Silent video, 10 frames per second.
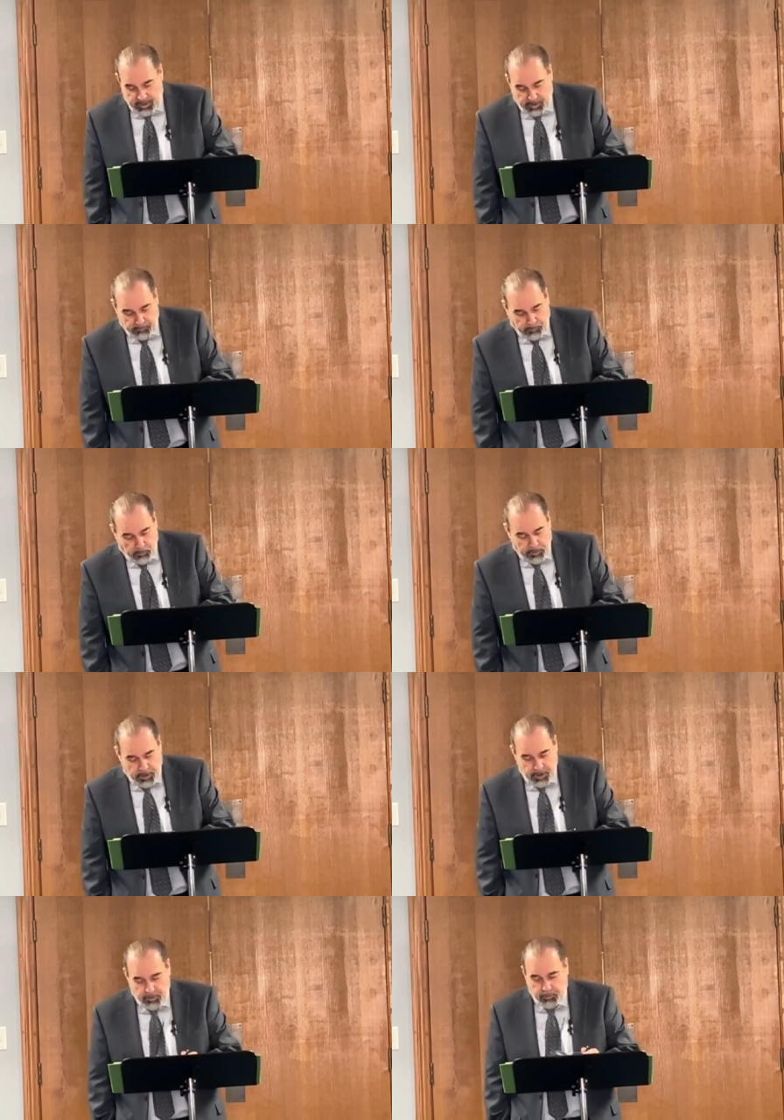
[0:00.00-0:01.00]
and
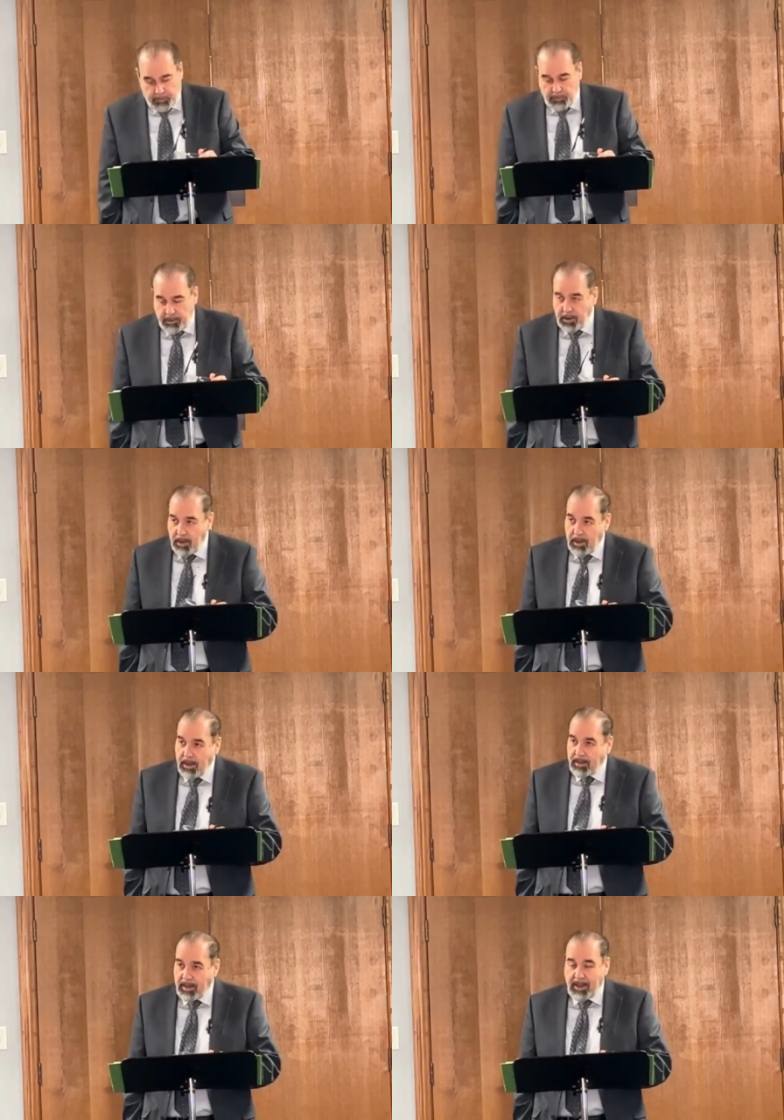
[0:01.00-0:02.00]
unfortunate truth
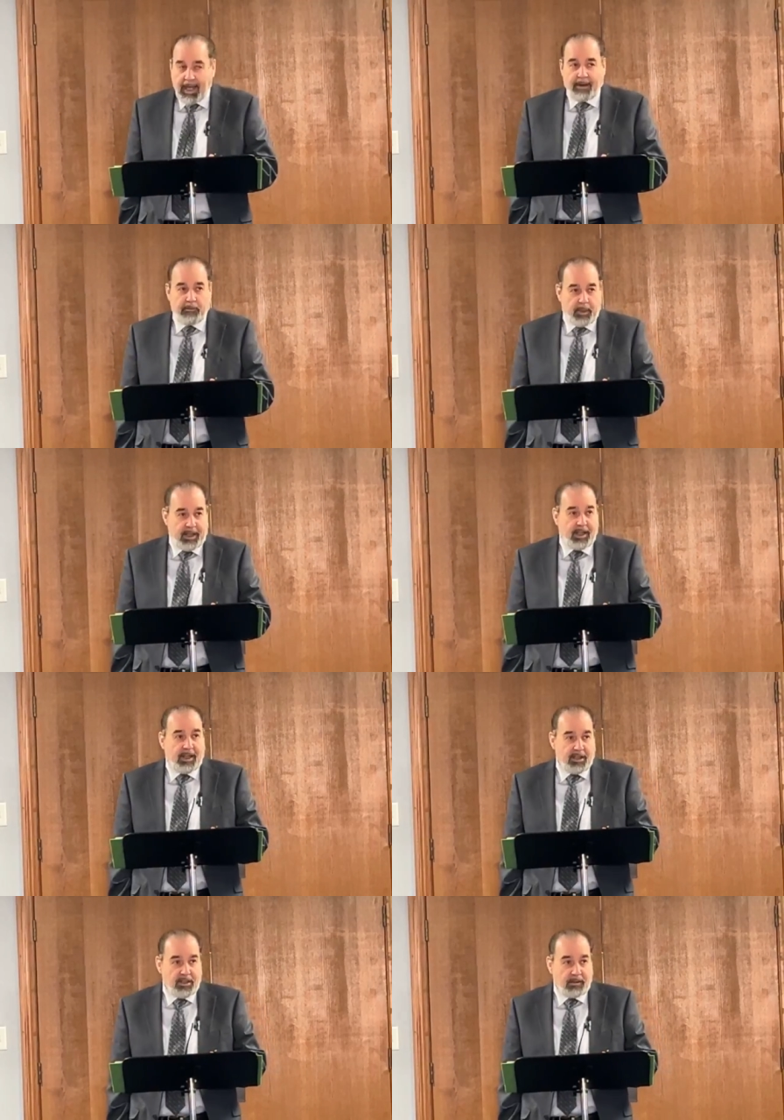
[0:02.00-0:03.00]
that not everybody
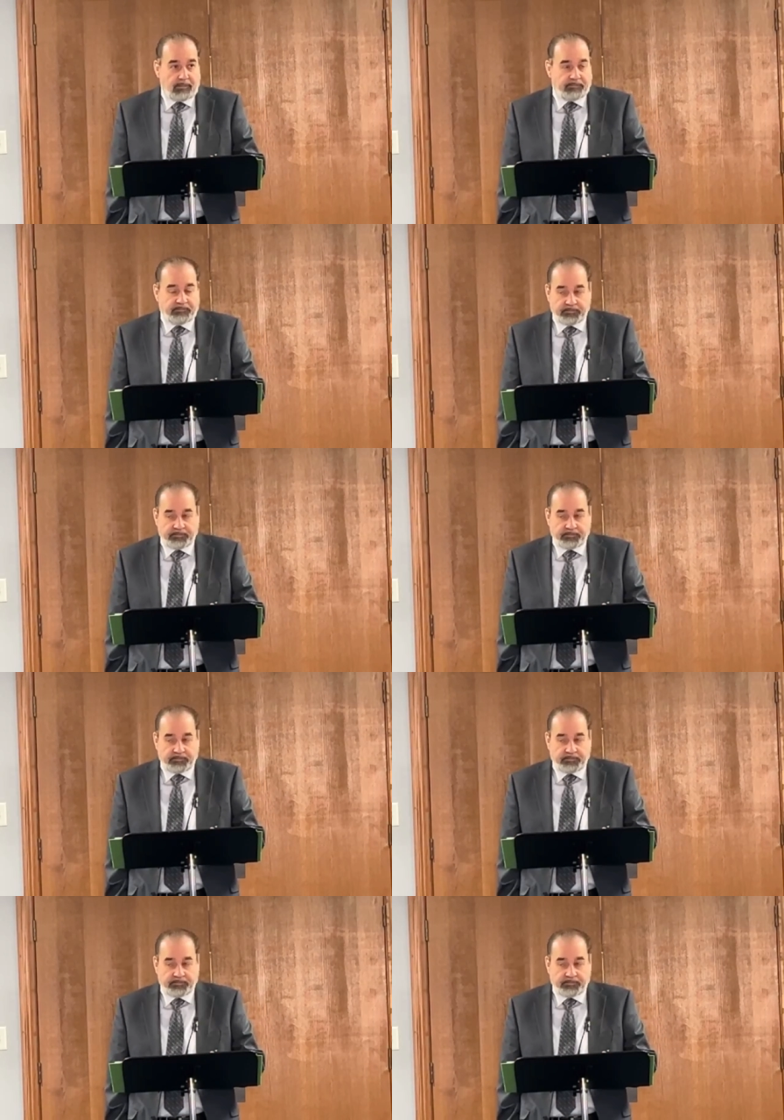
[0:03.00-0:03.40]
does.